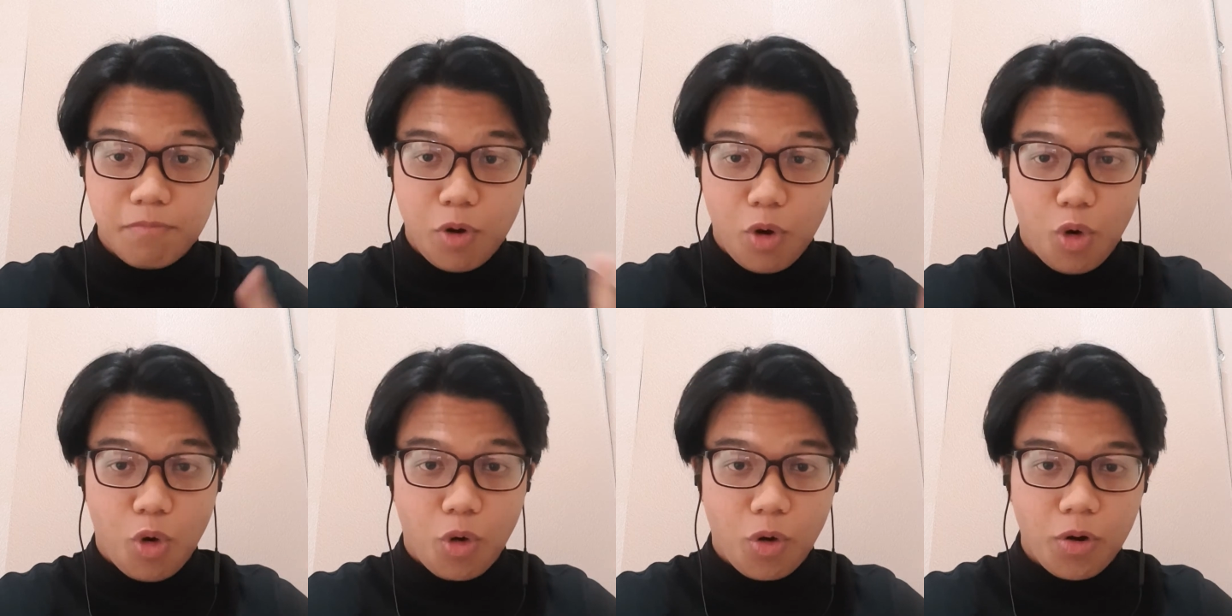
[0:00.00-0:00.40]

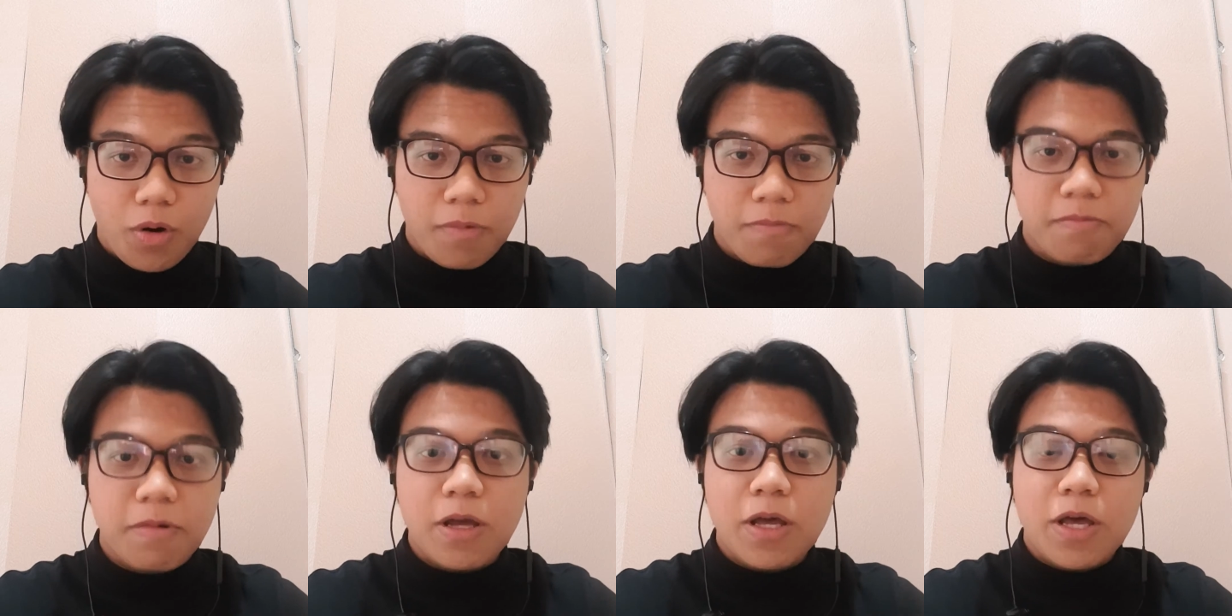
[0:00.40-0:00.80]

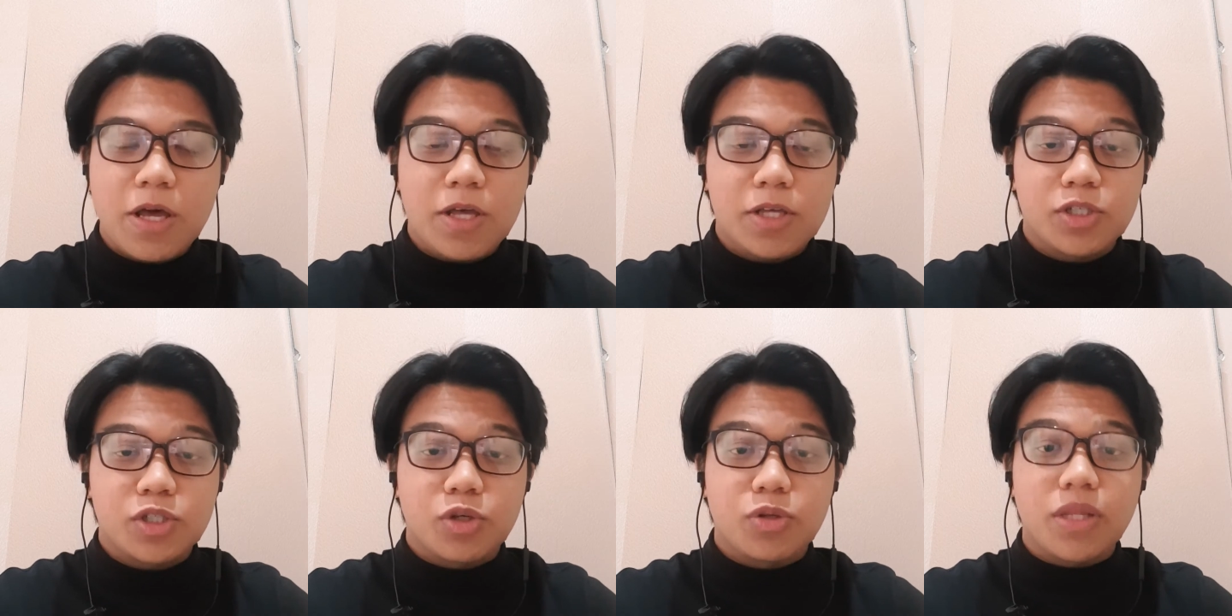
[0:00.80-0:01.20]
or
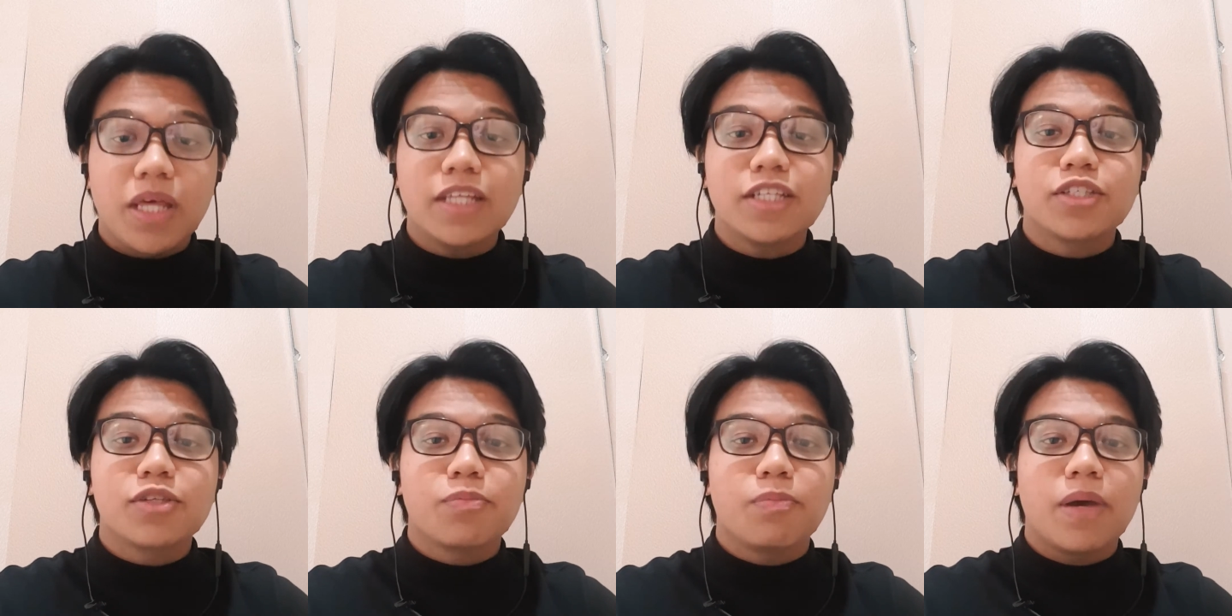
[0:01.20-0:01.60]
"So
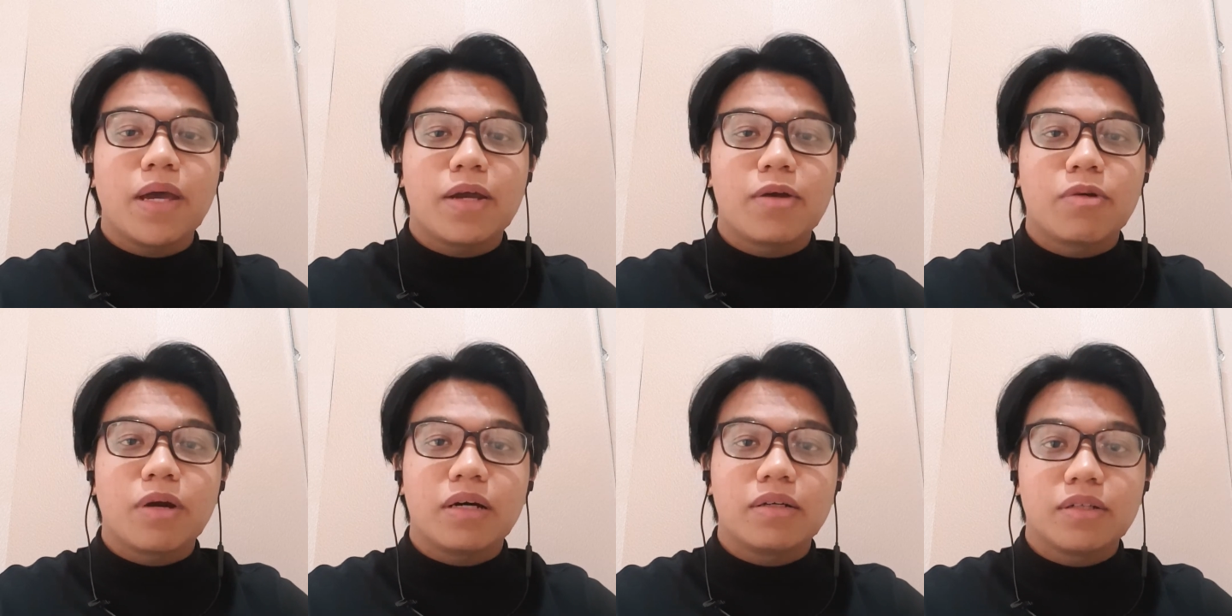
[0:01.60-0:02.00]
that's the
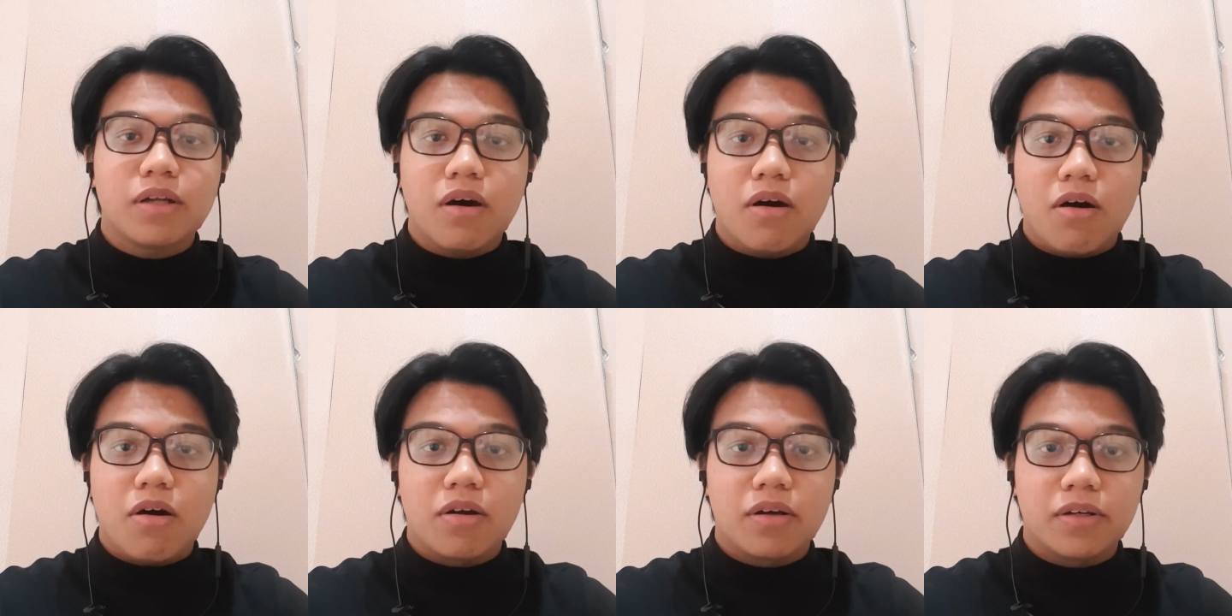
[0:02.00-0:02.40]
background
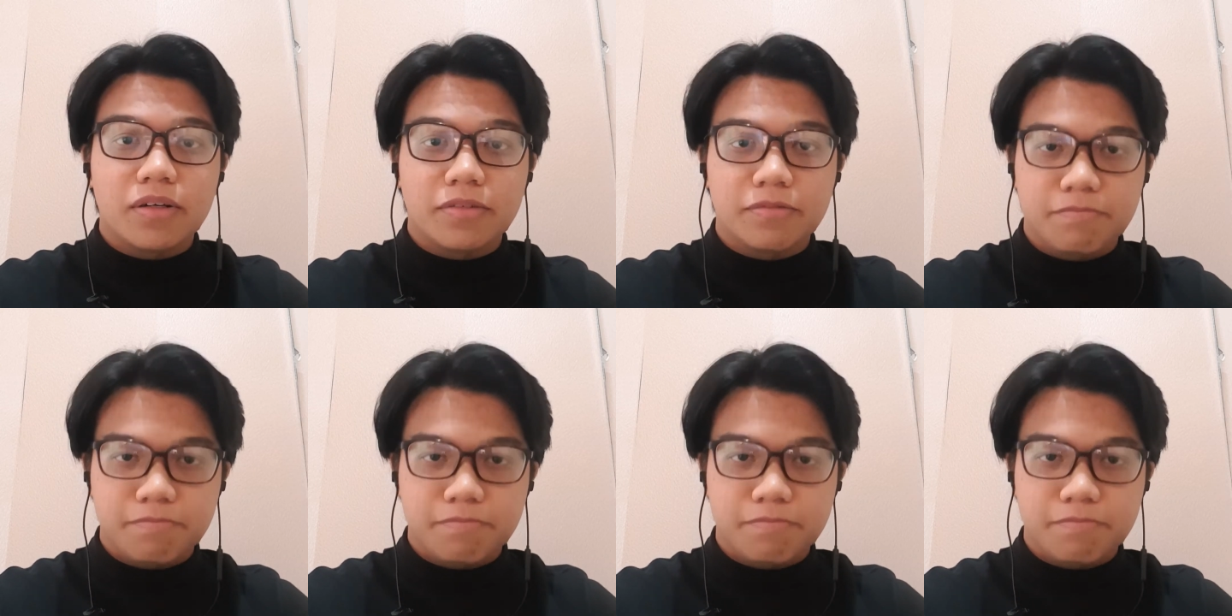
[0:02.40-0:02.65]
on."